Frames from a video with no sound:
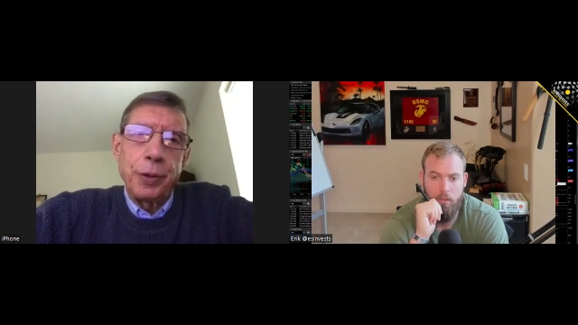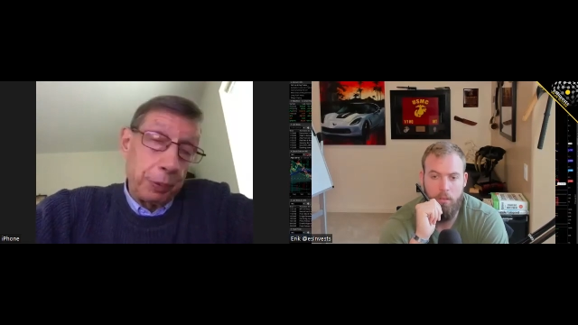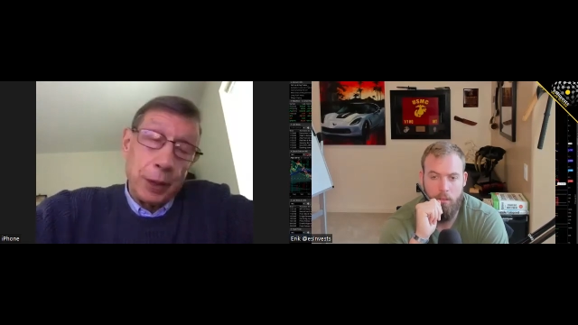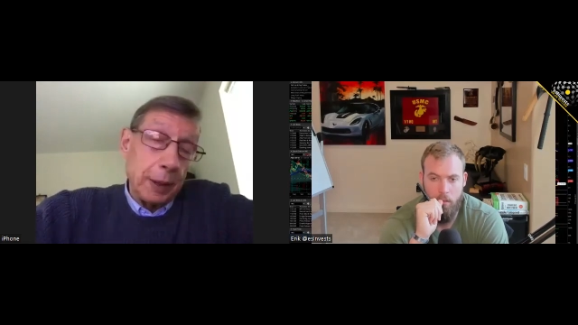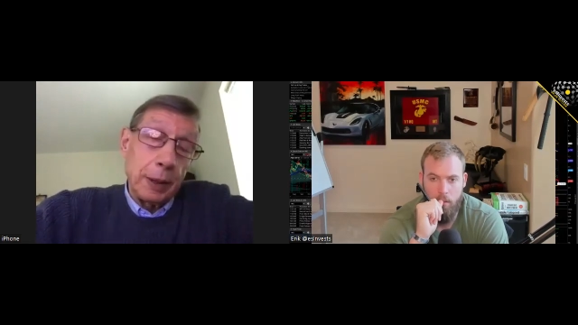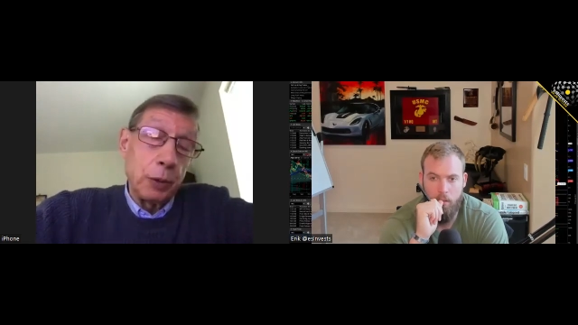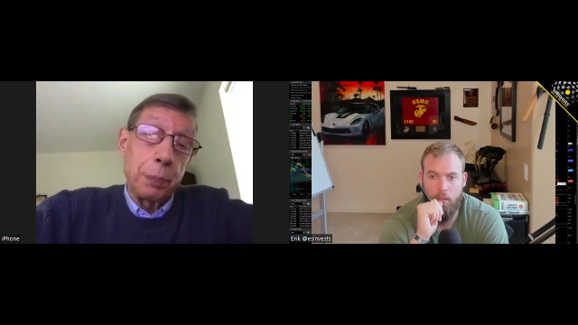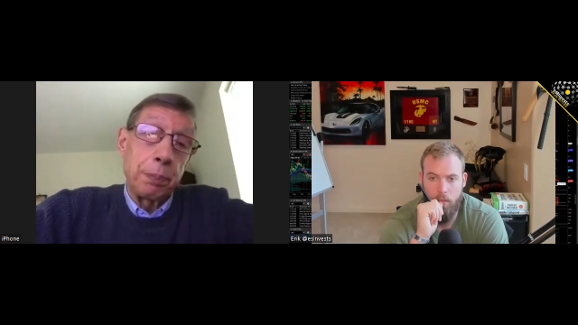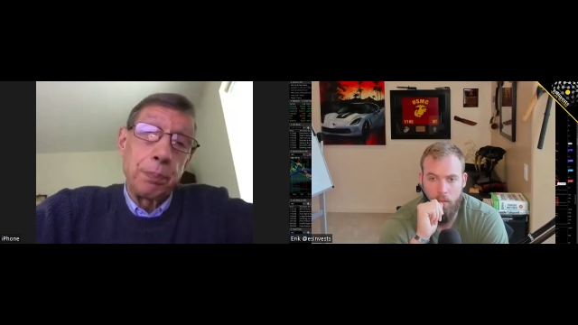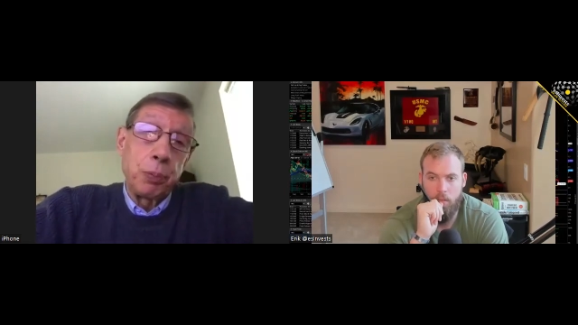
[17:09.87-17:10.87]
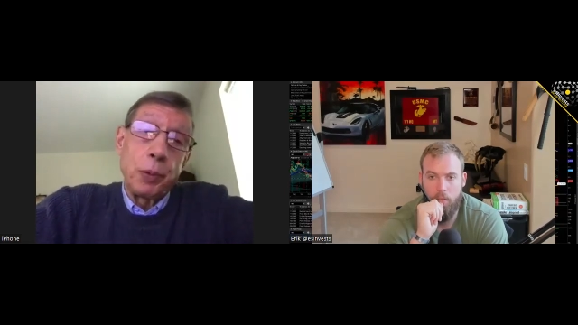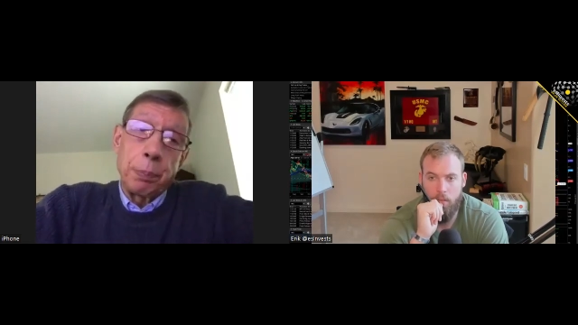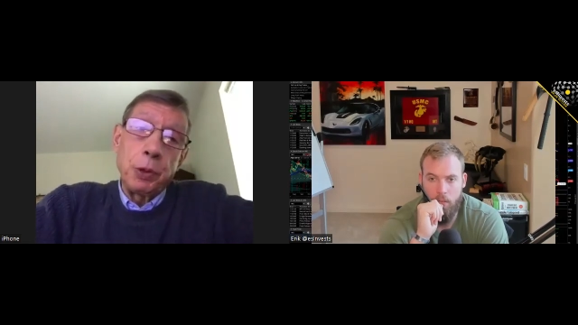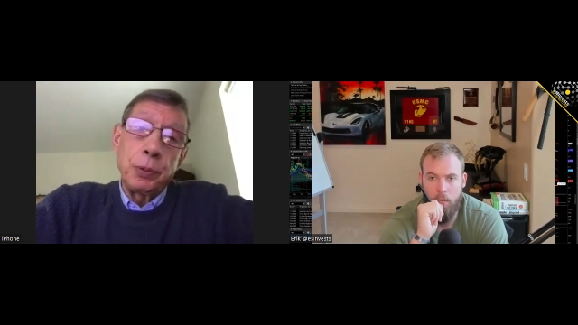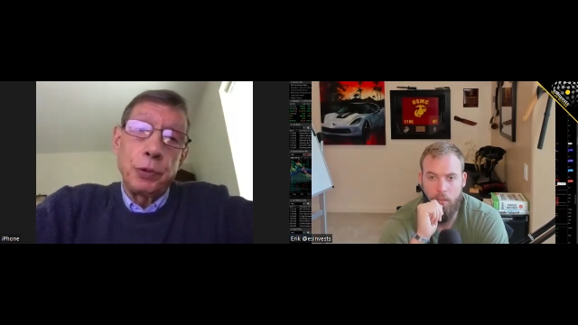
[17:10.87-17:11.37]
Speaker 1: particularly with
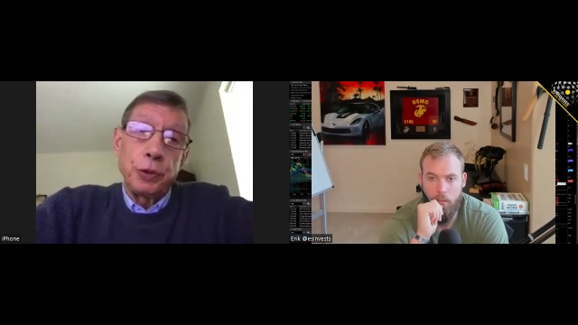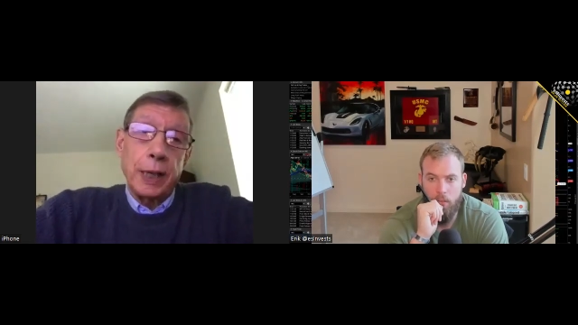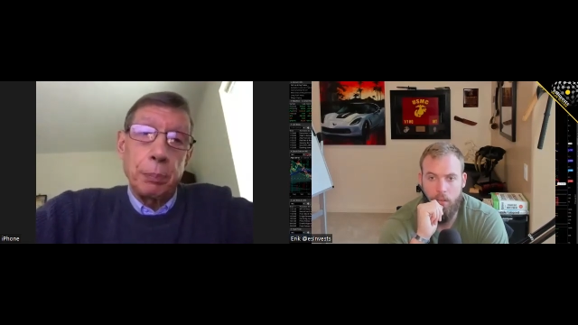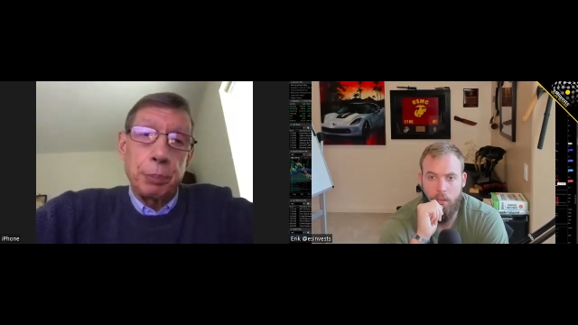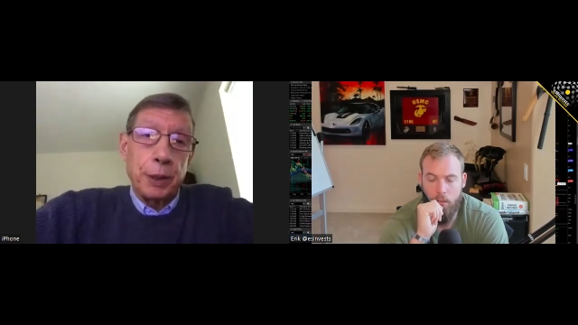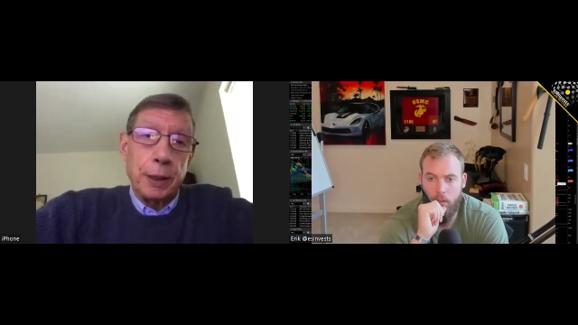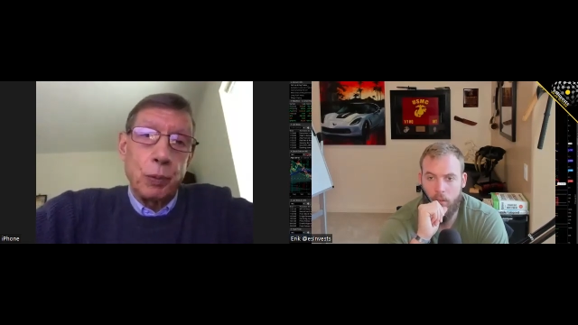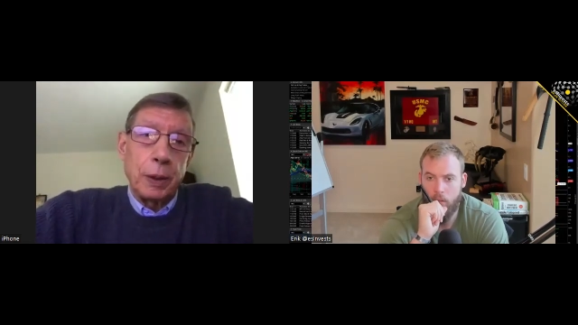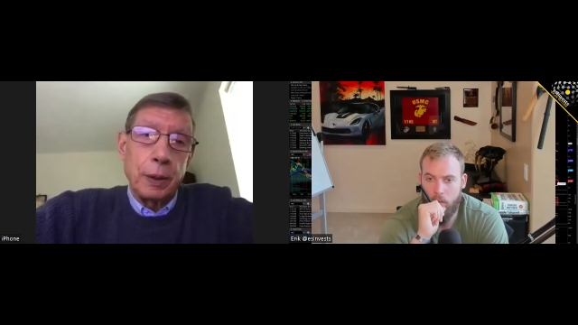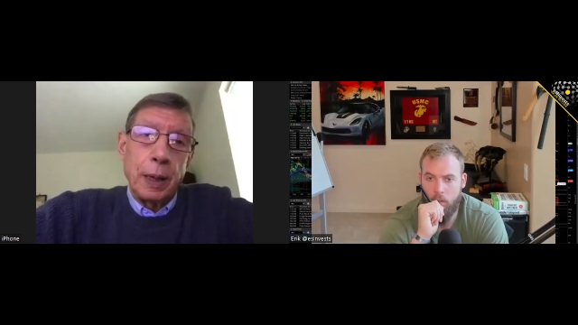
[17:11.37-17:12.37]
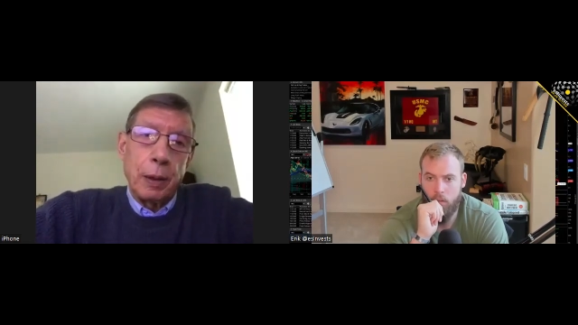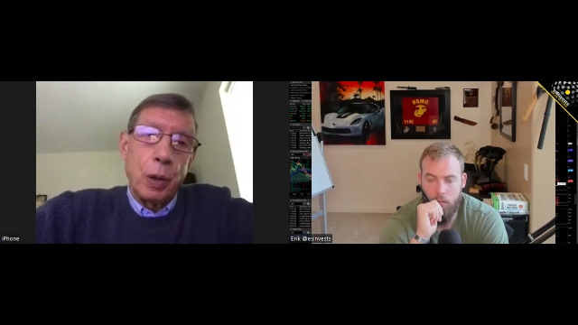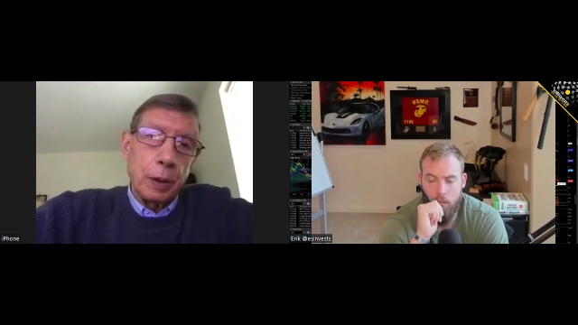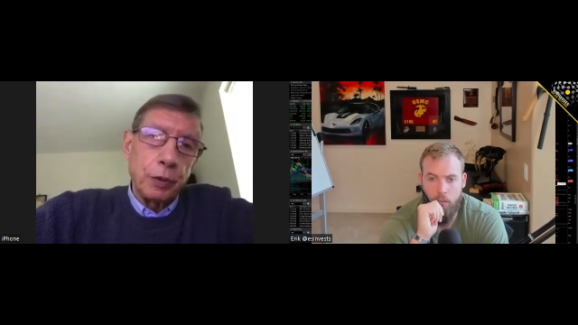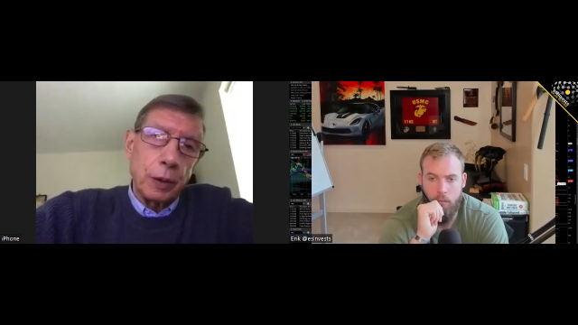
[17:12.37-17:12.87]
with Putin, you can't predict what how
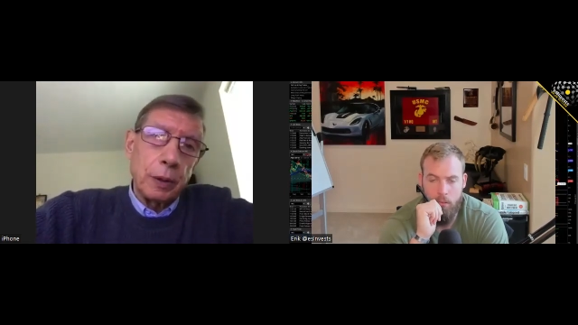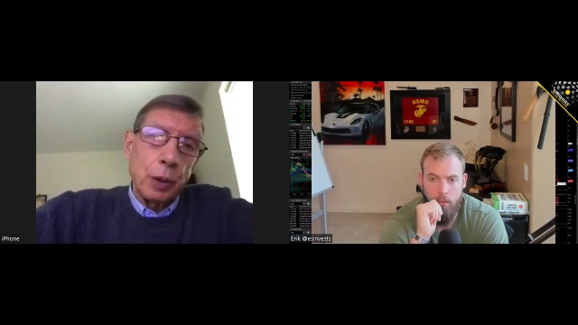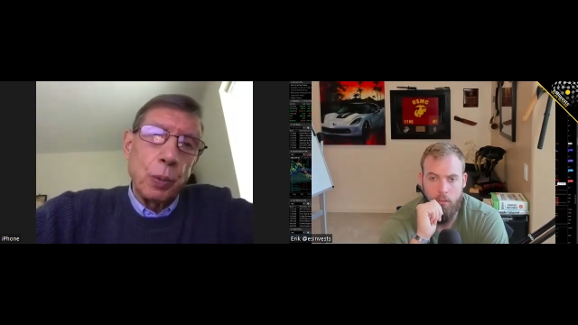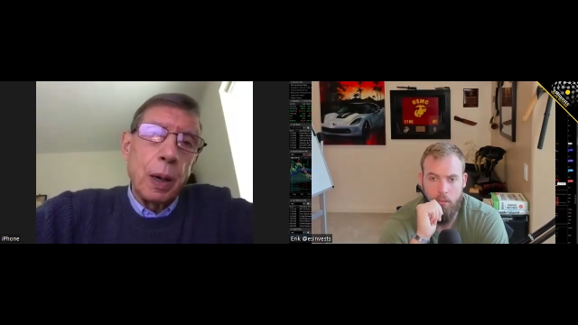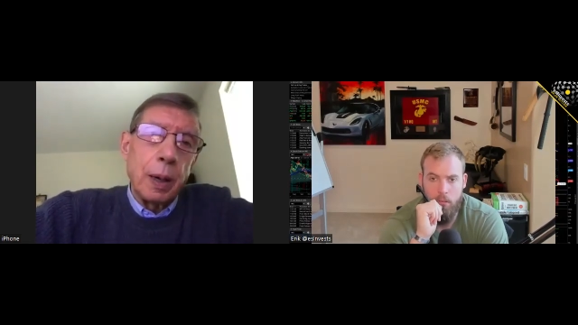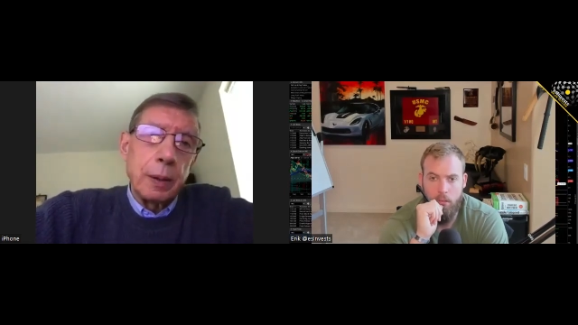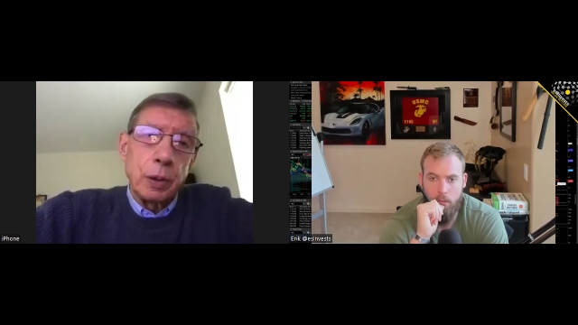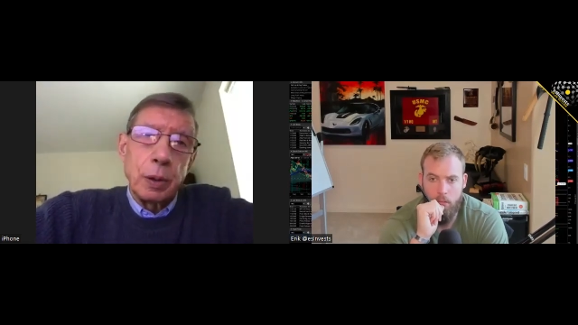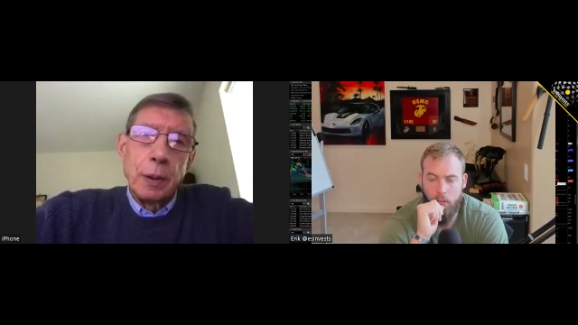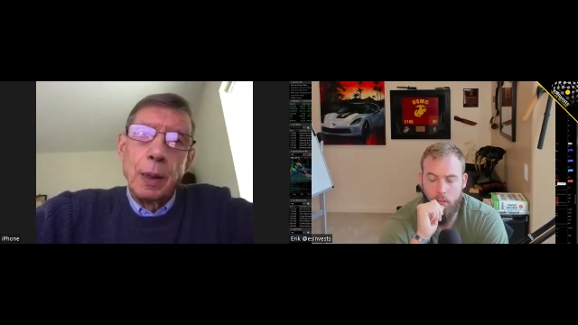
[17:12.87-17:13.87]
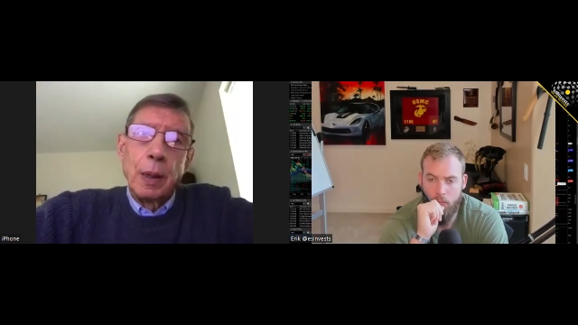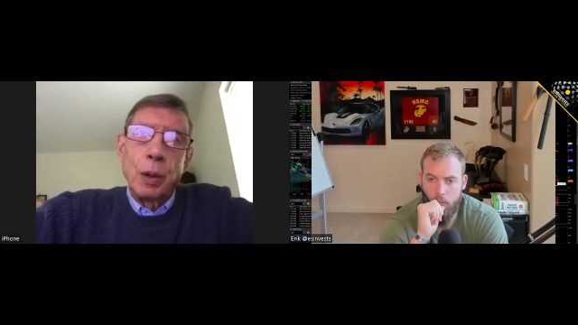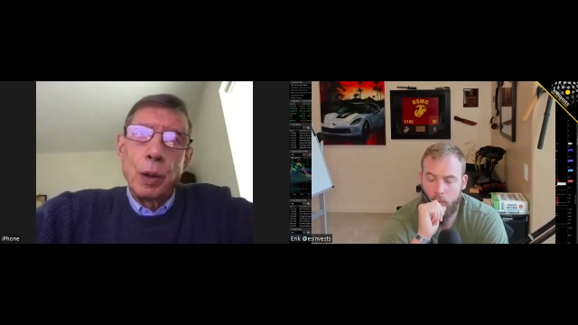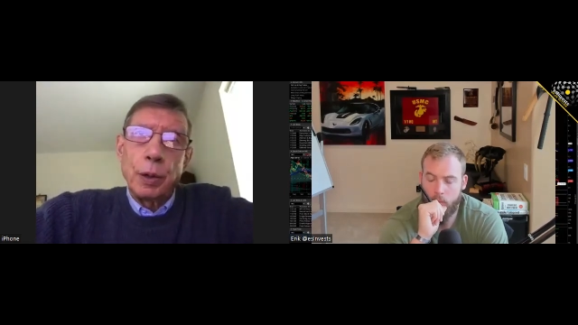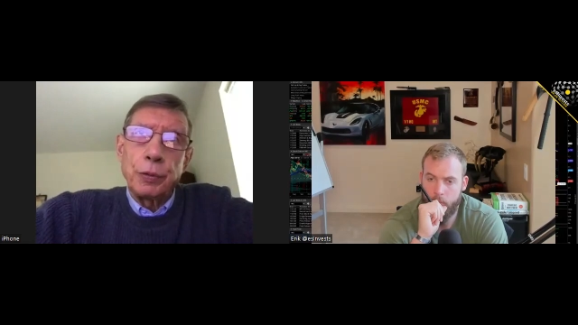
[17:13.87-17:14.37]
long he's going to go on or
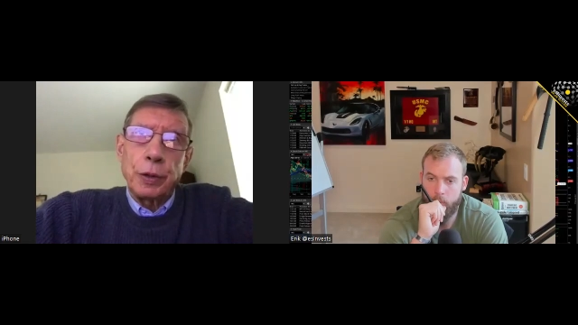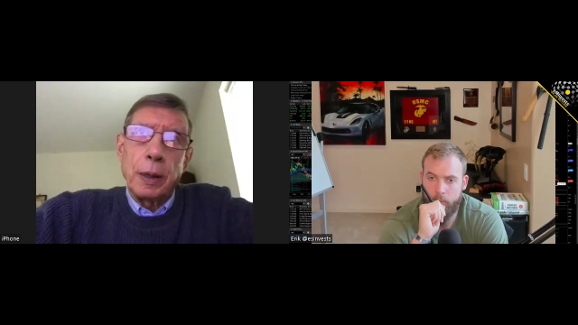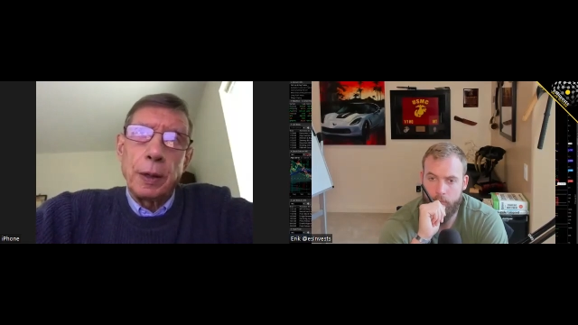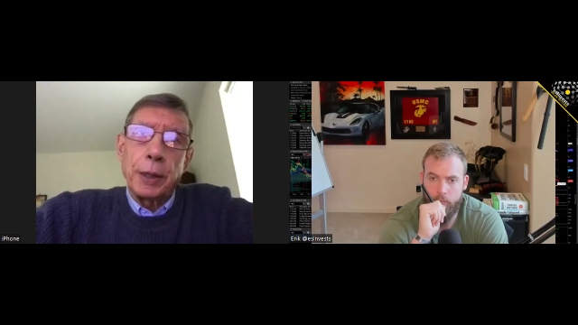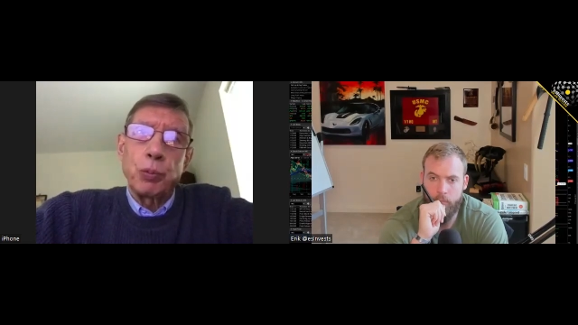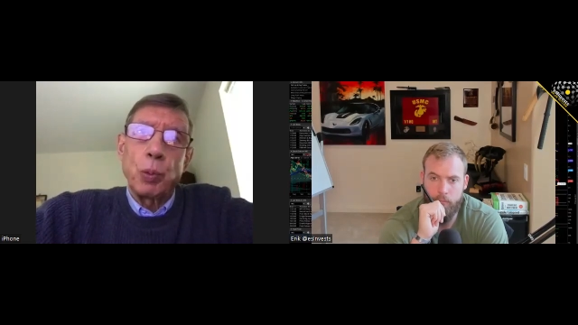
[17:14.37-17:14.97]
or those kind of things.